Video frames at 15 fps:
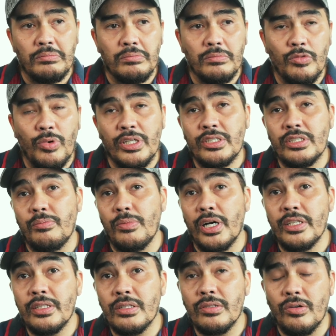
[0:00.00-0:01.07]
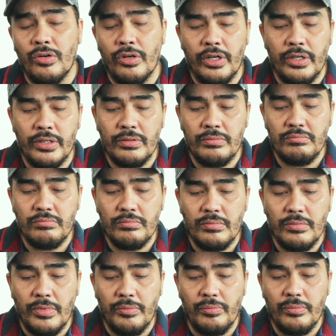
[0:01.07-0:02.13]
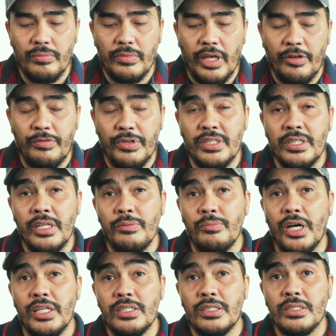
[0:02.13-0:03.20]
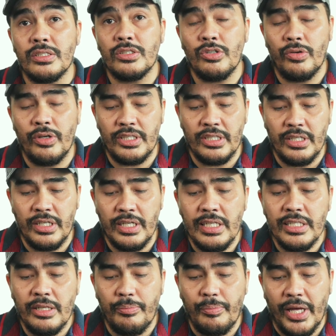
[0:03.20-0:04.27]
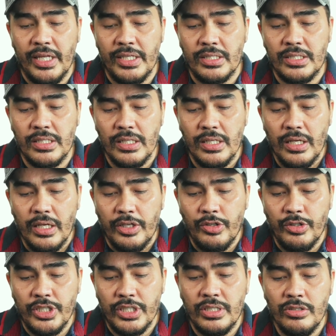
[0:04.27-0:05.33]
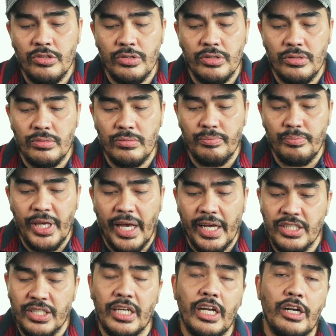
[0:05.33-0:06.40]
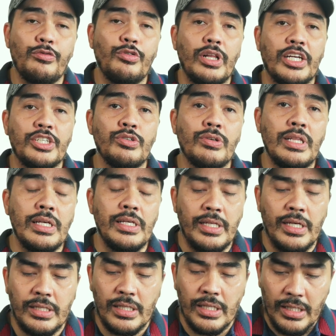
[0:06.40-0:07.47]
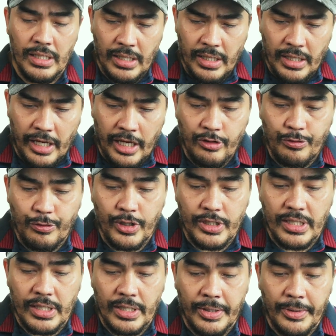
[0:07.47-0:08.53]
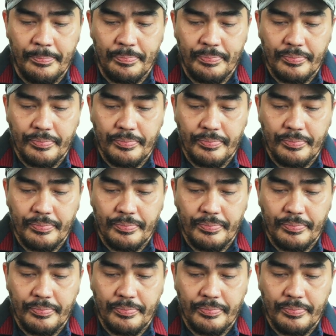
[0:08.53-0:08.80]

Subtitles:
once a month or every 3 months. So it really depends. You just need to be extra careful as you clean it. And for the